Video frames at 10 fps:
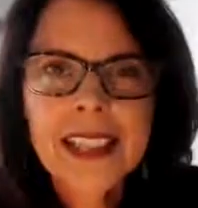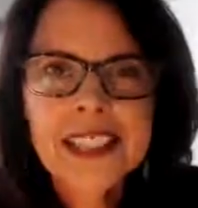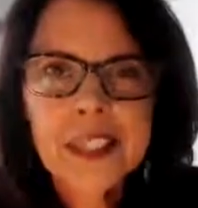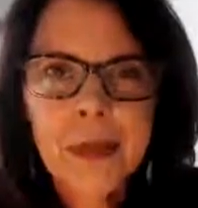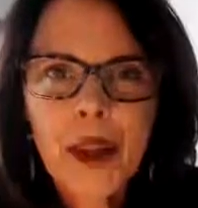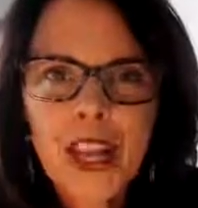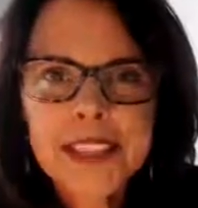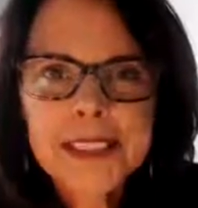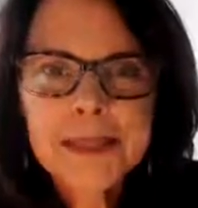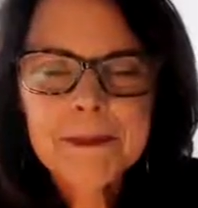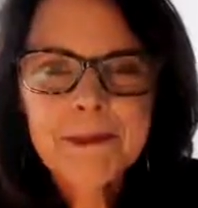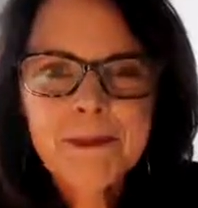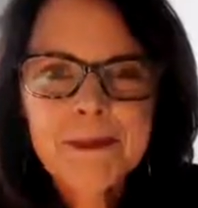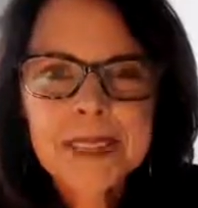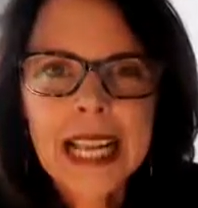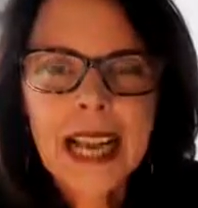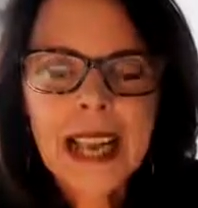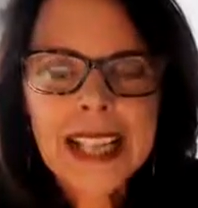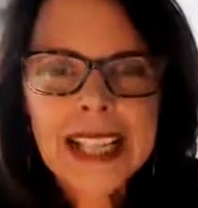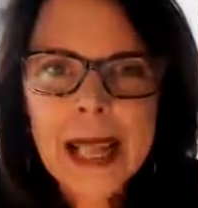To pause.
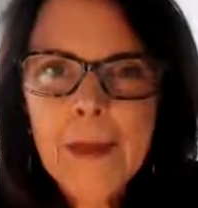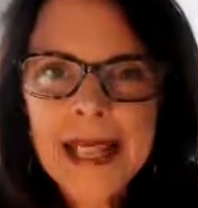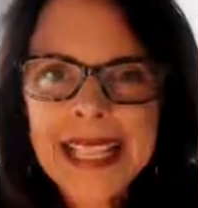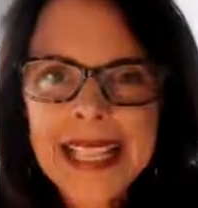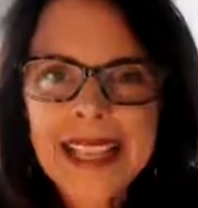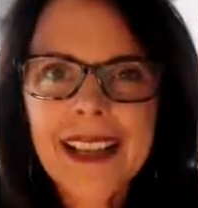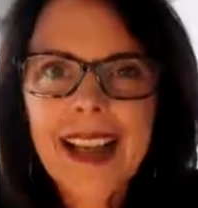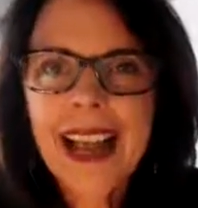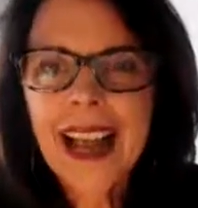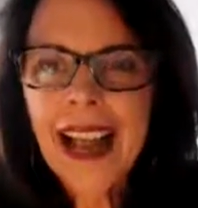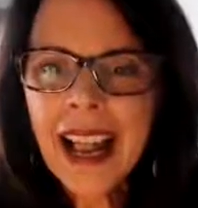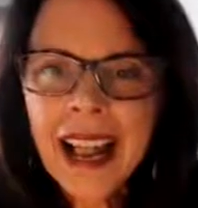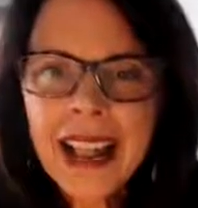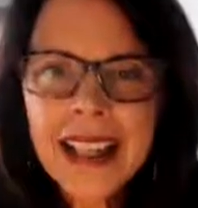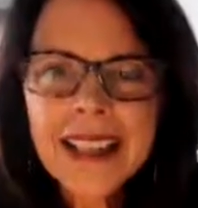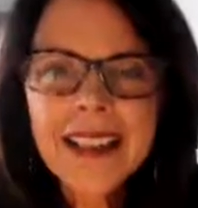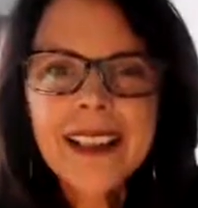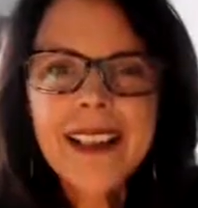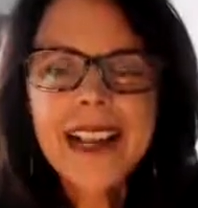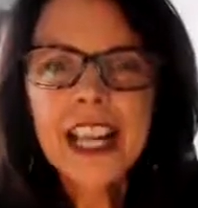I am a high
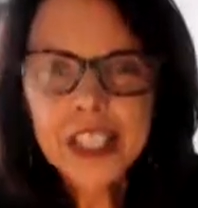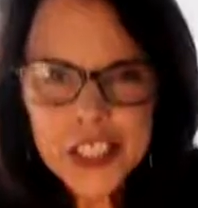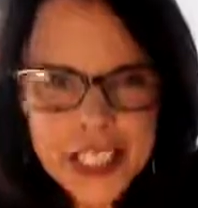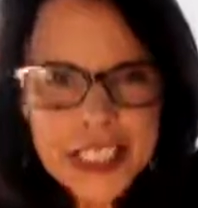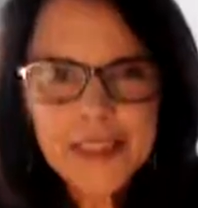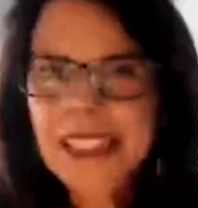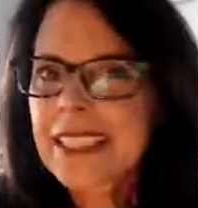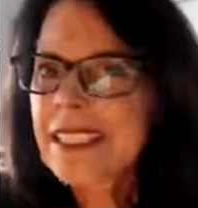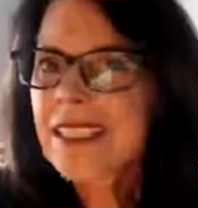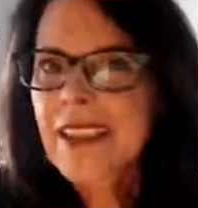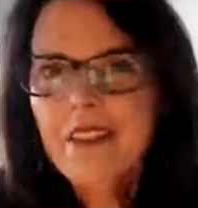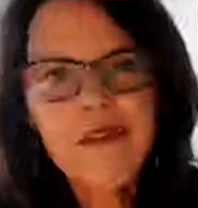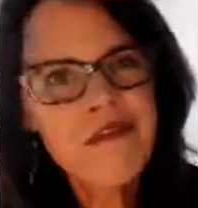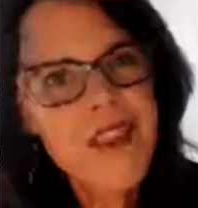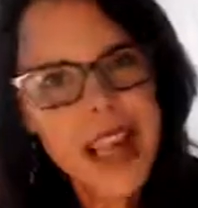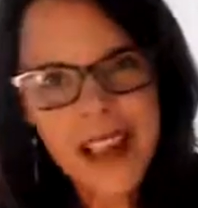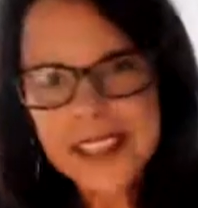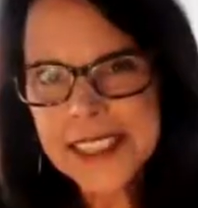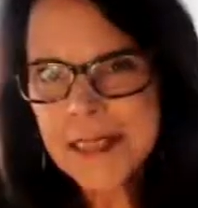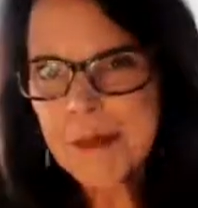achieving,
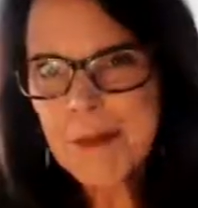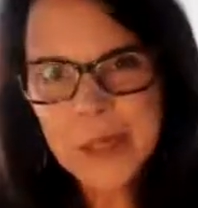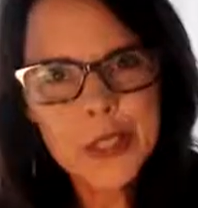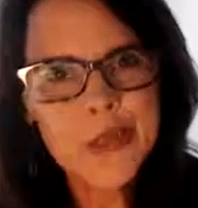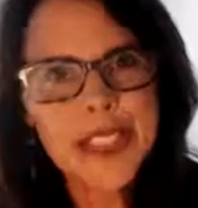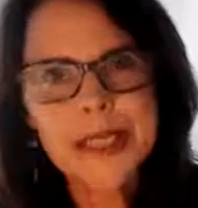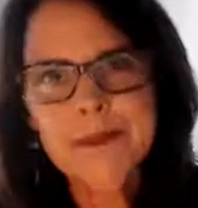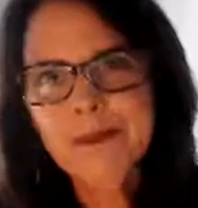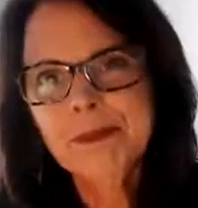fast moving,